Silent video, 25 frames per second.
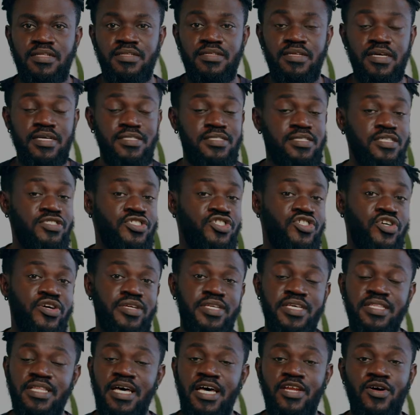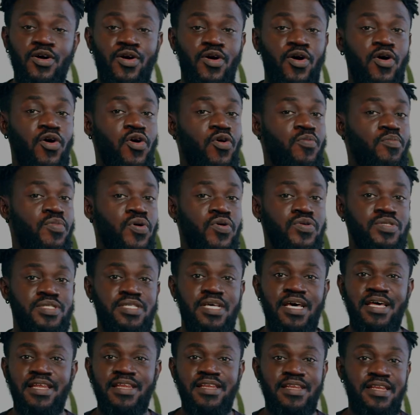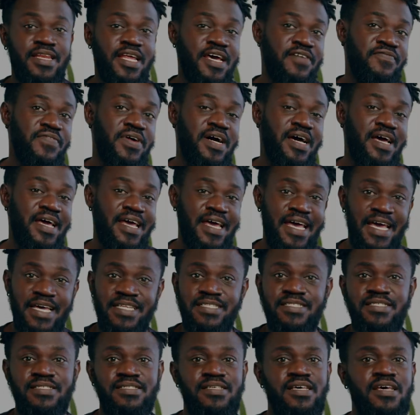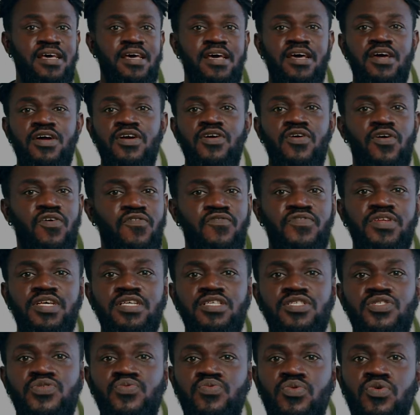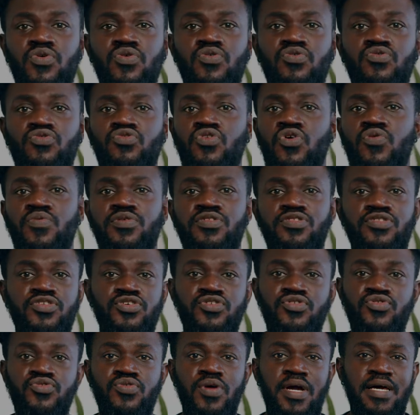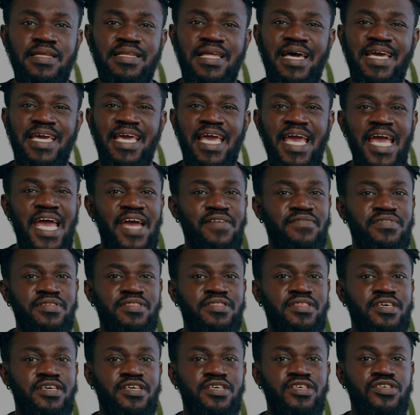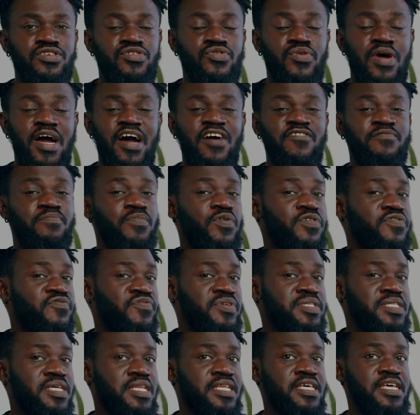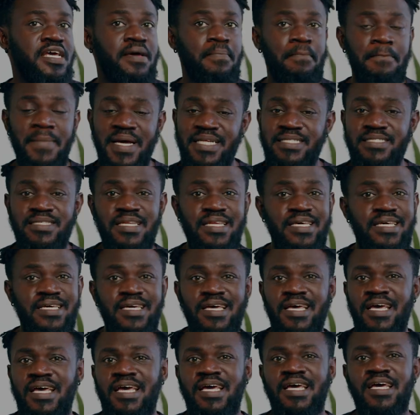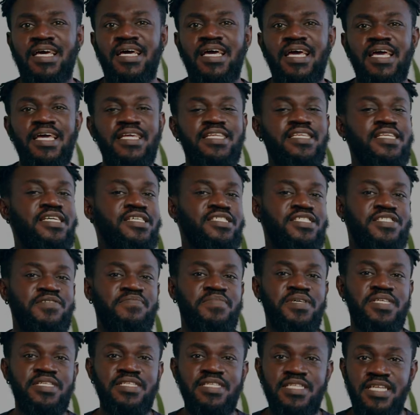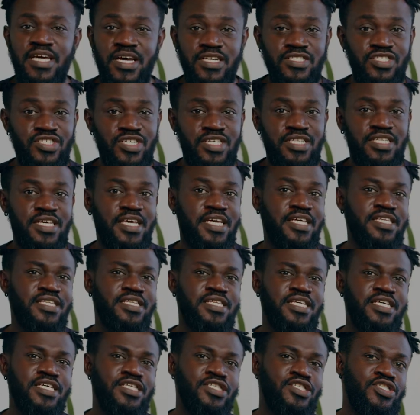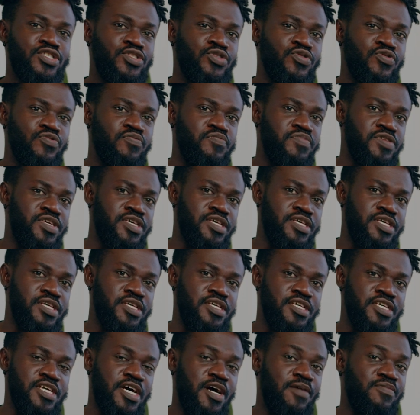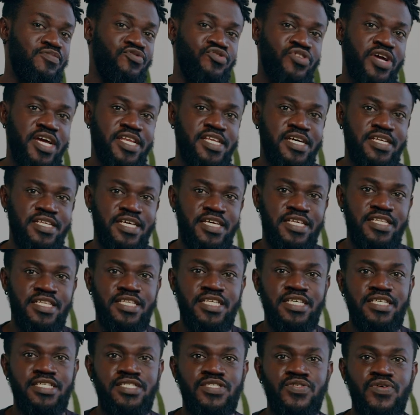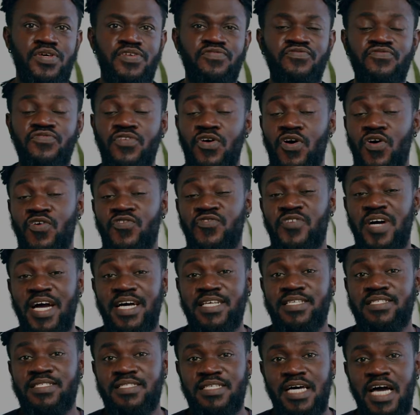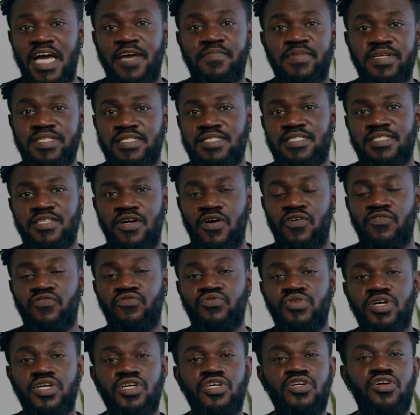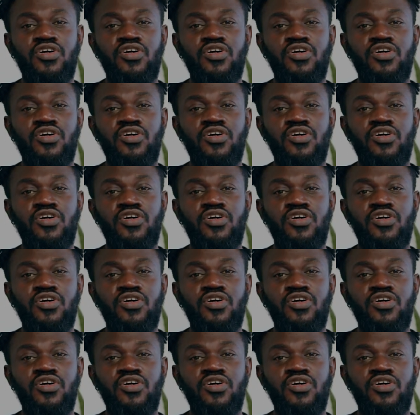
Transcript: and it's a journey that almost never ends. Confidence will grow with you, and like everything you have, both physically and mentally, it needs to be nurtured, it needs to be upgraded, it needs to evolve as time itself. We're